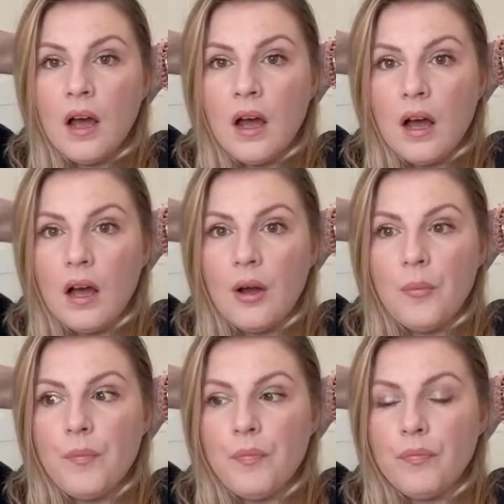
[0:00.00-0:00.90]

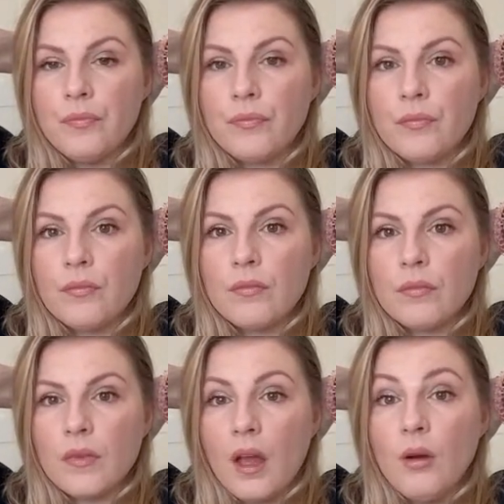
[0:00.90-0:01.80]
Um,
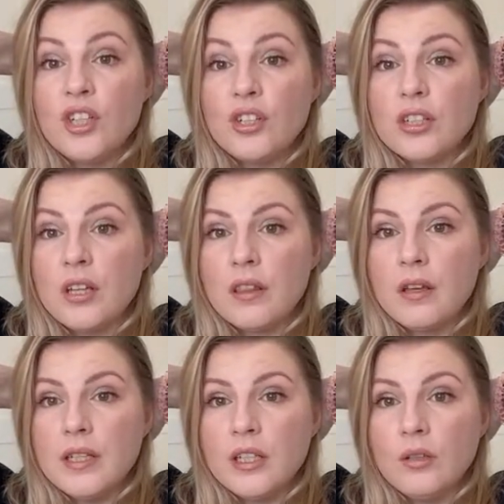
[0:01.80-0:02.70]
oh, she just turned
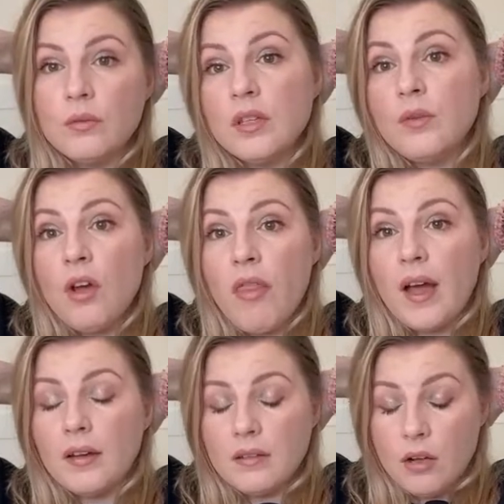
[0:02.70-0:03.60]
32. So not
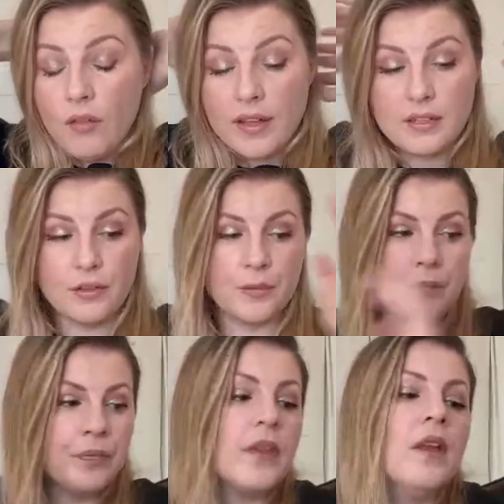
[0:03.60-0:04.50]
that, not that different.
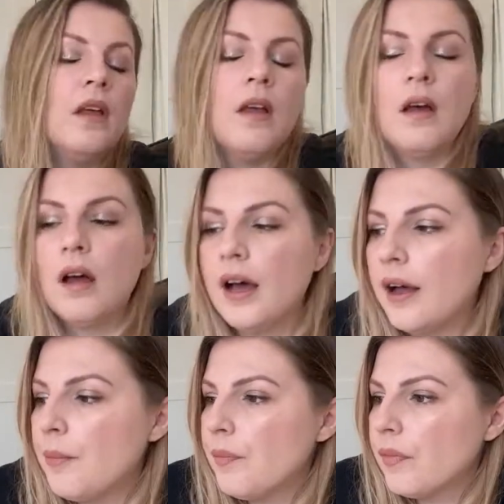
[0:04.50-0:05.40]

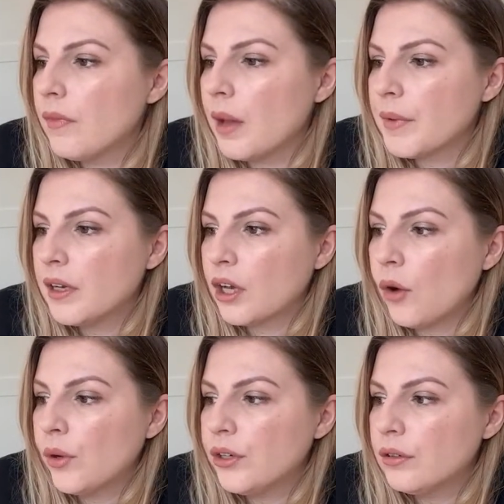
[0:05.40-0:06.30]
Um, I'm going to
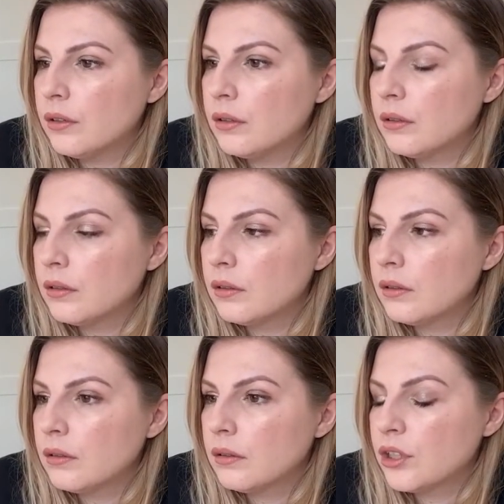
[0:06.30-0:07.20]
go and
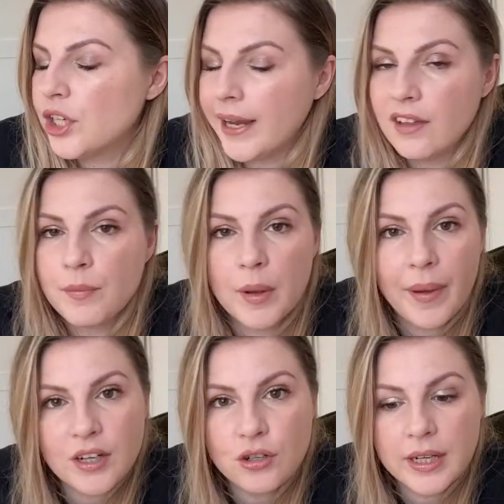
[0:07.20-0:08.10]
check if my
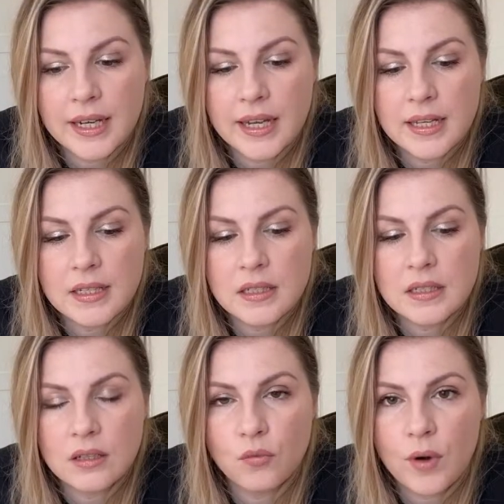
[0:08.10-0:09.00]
battery
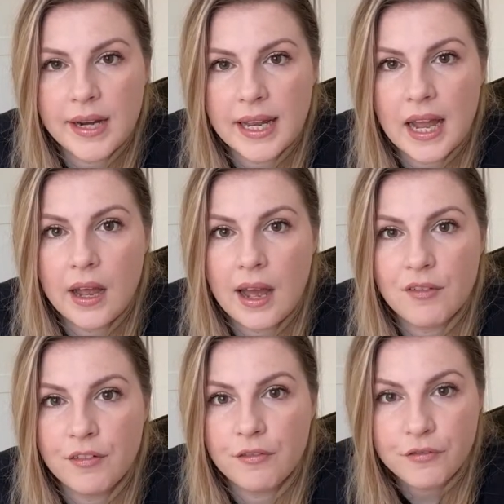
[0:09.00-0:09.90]
is ready. I have a
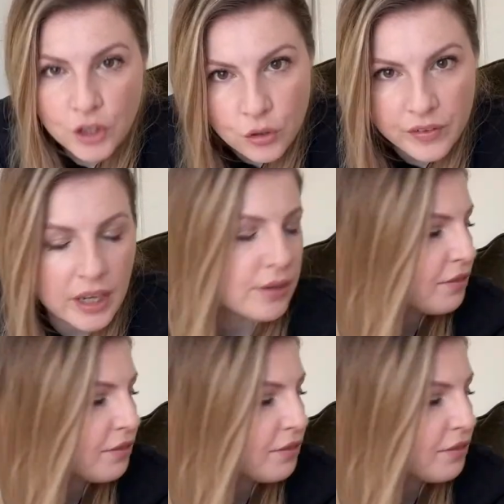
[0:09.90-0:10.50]
few videos.